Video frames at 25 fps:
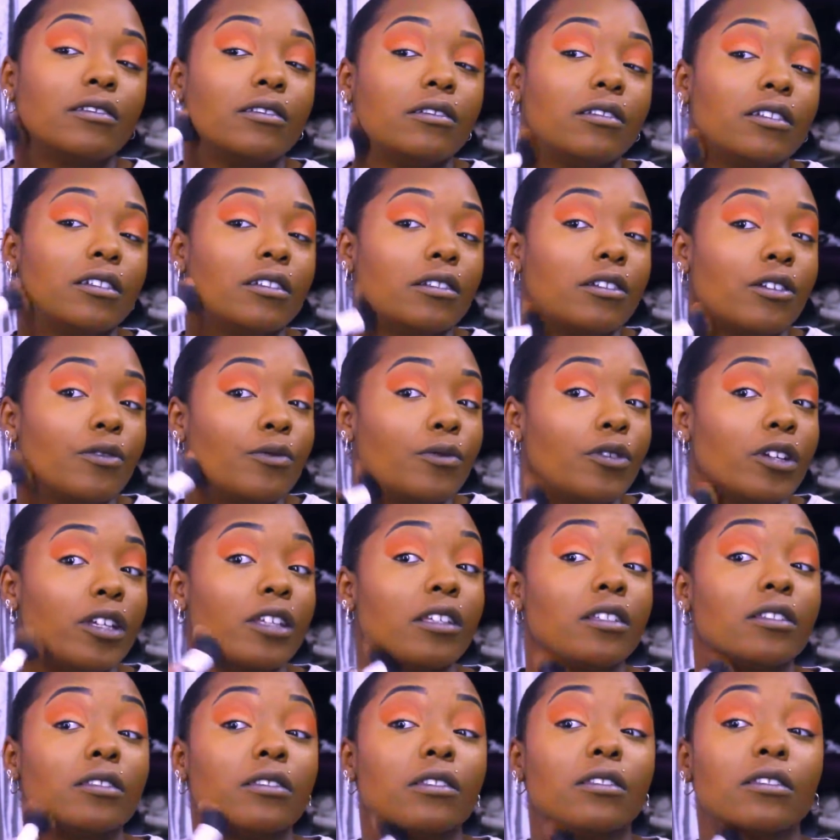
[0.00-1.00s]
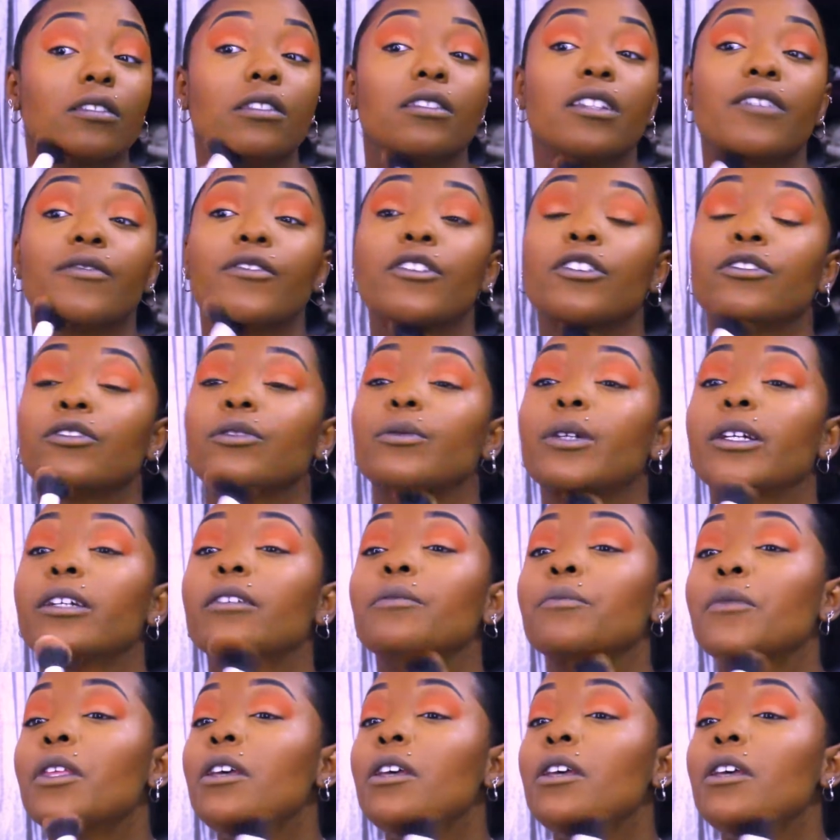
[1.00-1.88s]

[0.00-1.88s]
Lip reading: I don't know what it is. It never goes away.